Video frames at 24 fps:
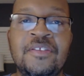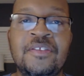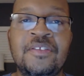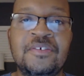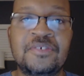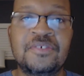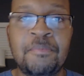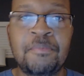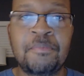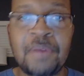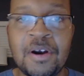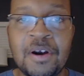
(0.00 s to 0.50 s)

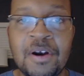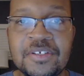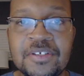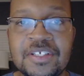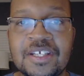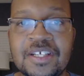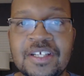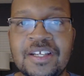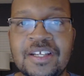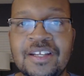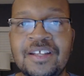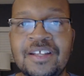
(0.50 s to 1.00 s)
There's a
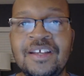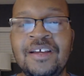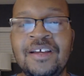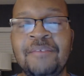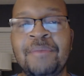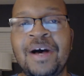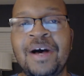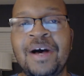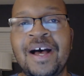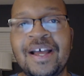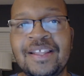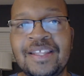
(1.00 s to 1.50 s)
person
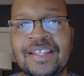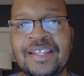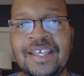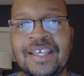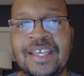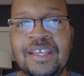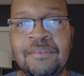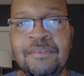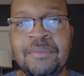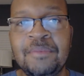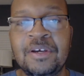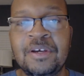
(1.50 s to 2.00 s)
behind the
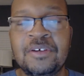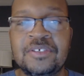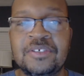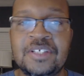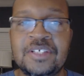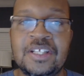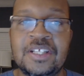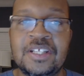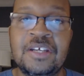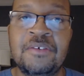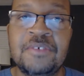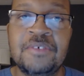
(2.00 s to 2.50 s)
emails
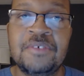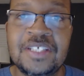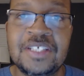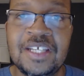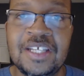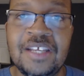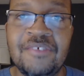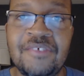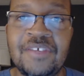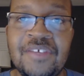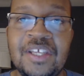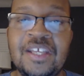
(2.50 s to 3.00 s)
that they're
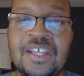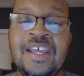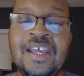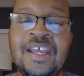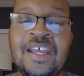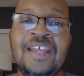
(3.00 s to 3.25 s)
receiving.